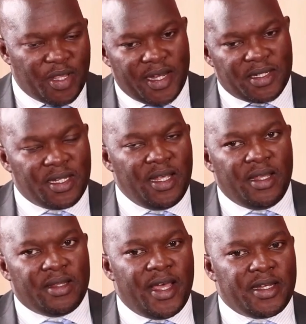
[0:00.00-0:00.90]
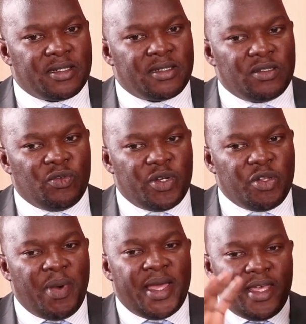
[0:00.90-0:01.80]
know that that
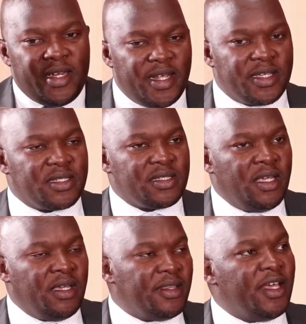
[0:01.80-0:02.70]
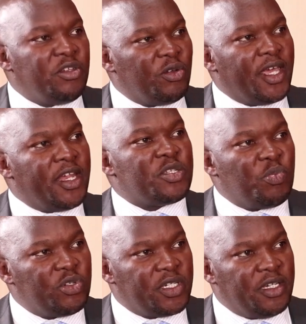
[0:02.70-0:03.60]
when you buy the index, then you get
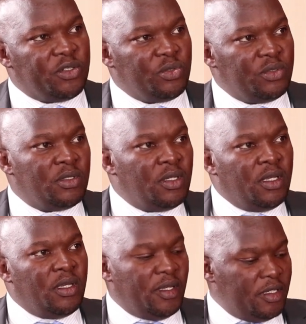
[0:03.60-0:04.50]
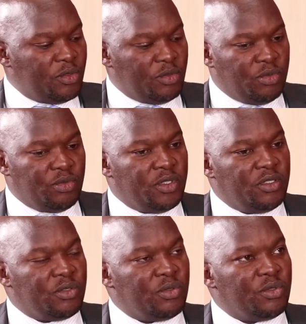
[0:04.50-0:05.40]
exposure into, into,
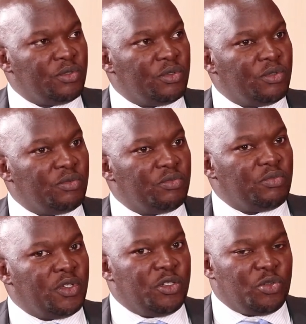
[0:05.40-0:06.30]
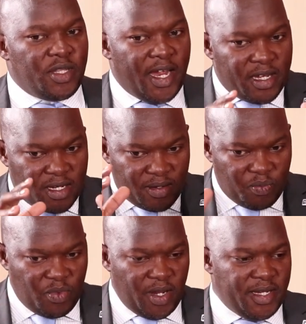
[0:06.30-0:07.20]
into, into that
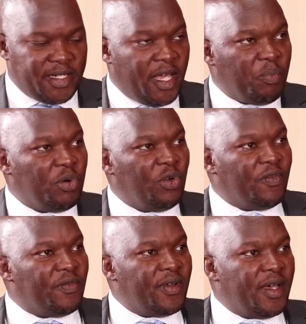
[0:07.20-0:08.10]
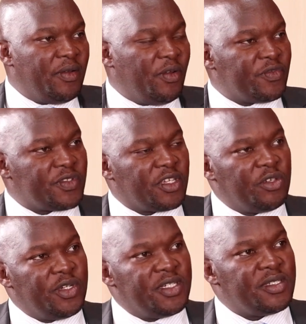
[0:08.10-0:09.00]
entire pool of, of
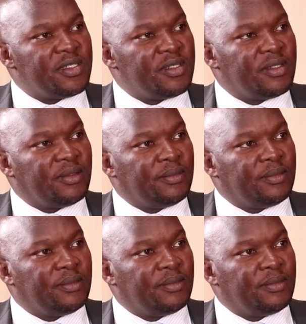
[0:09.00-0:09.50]
securities.